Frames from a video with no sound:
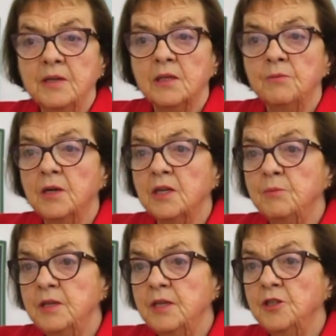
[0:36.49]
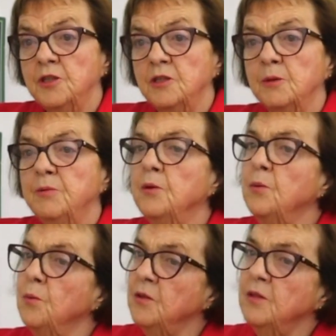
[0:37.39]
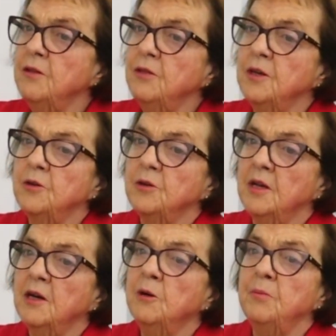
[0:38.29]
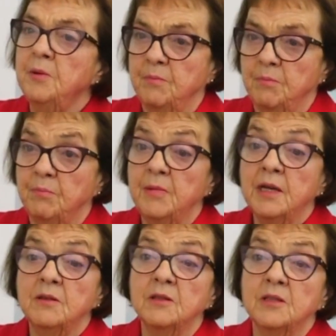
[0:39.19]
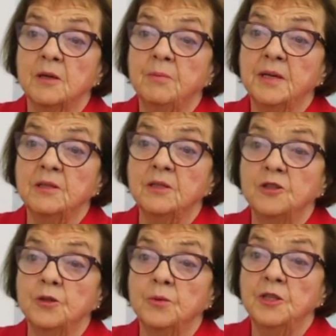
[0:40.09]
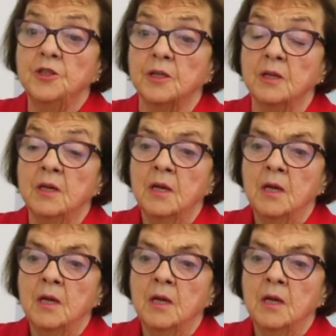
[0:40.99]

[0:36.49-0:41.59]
make some recommendations about what they think could help make this a better situation.